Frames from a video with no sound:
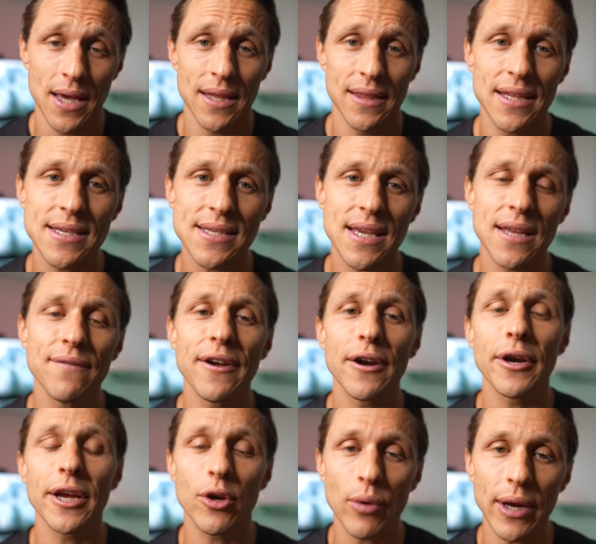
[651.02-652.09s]
This can
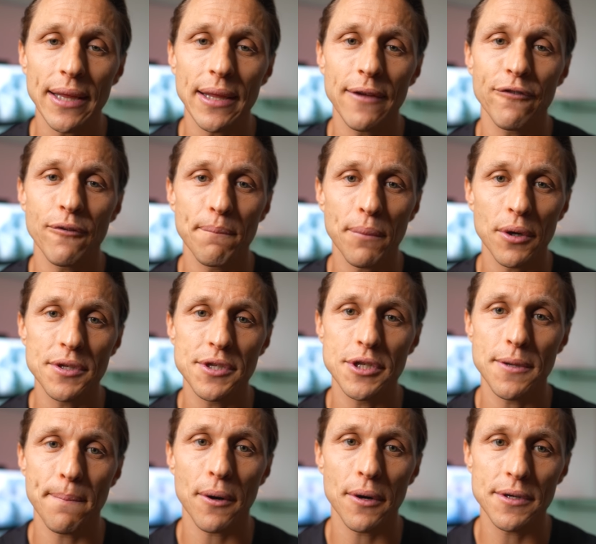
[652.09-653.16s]
vary greatly from person to
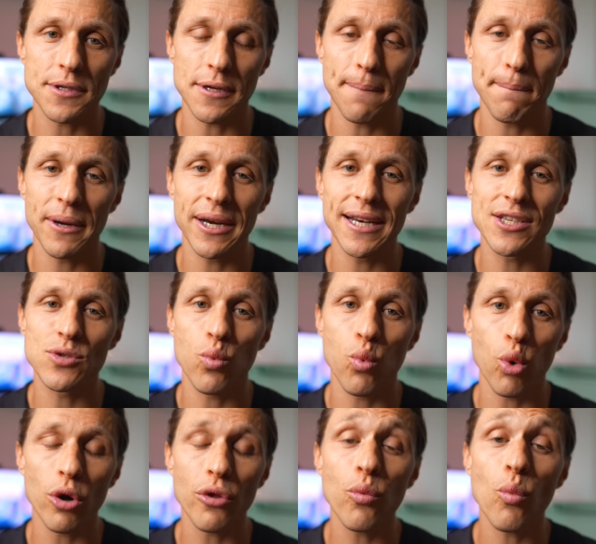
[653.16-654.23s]
person, but it is
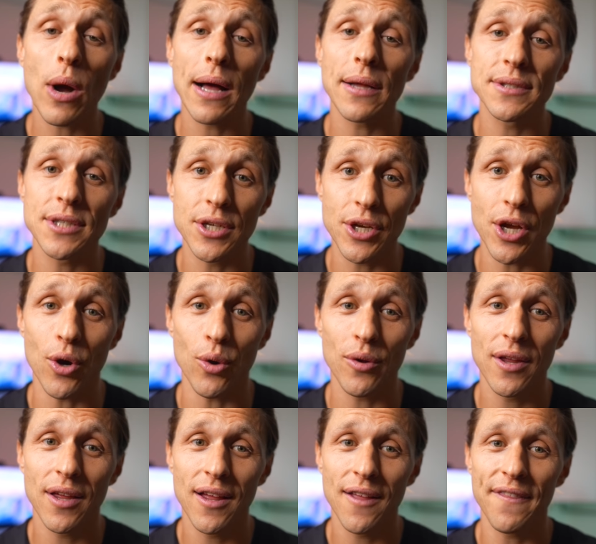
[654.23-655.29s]
worthwhile to note
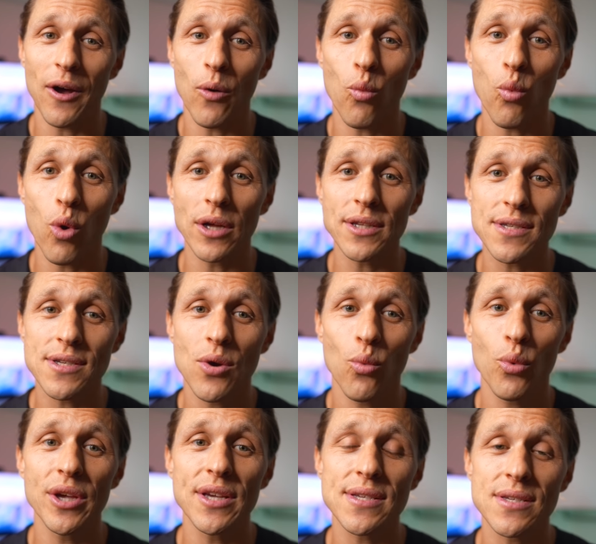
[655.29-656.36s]
that once
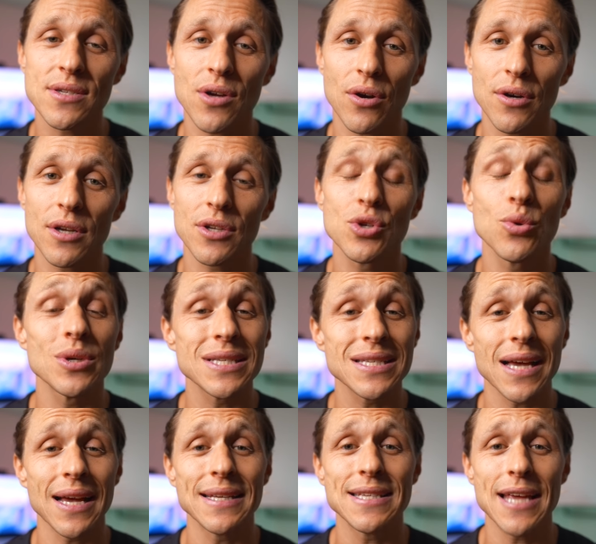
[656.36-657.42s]
we start to
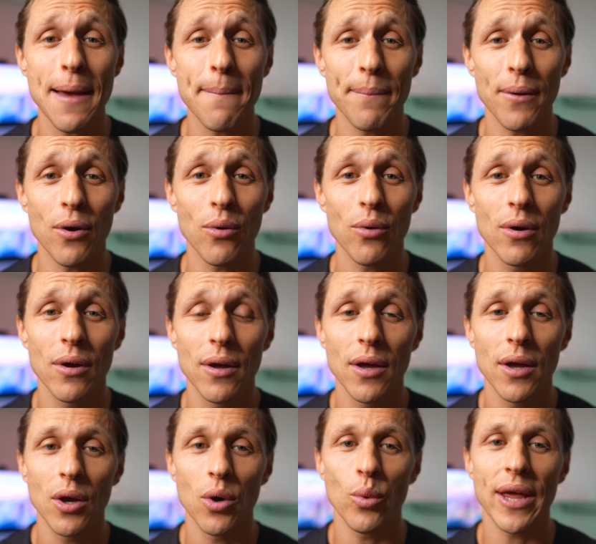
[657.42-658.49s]
assign tempo,
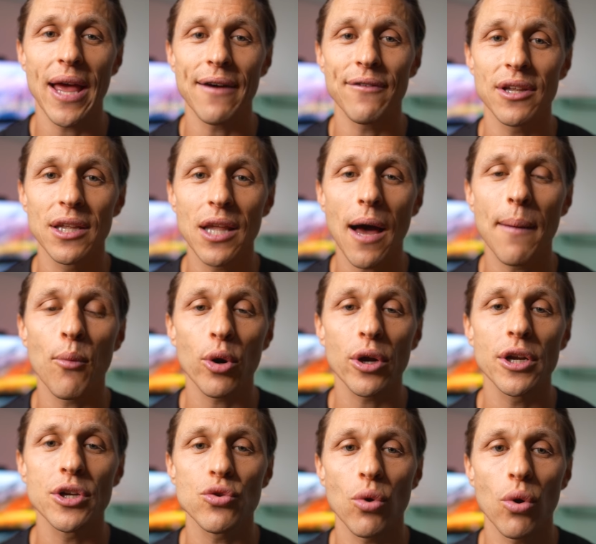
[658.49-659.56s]
we have a lot more
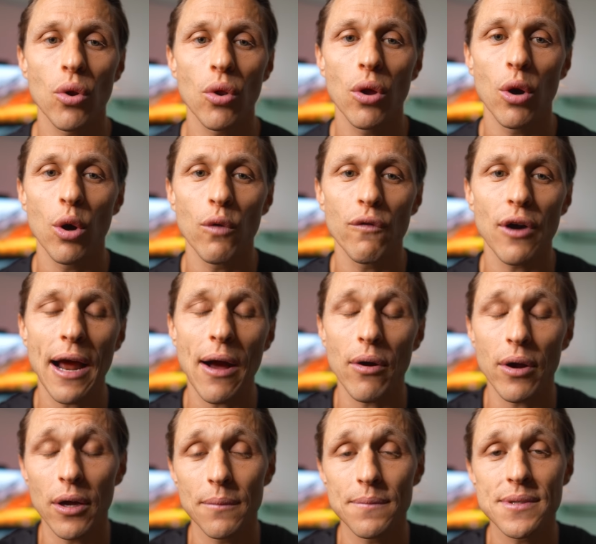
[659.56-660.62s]
control over
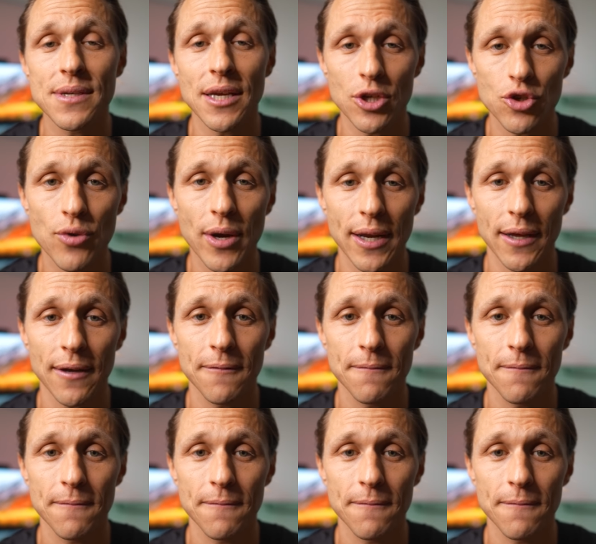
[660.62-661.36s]
outcomes in training.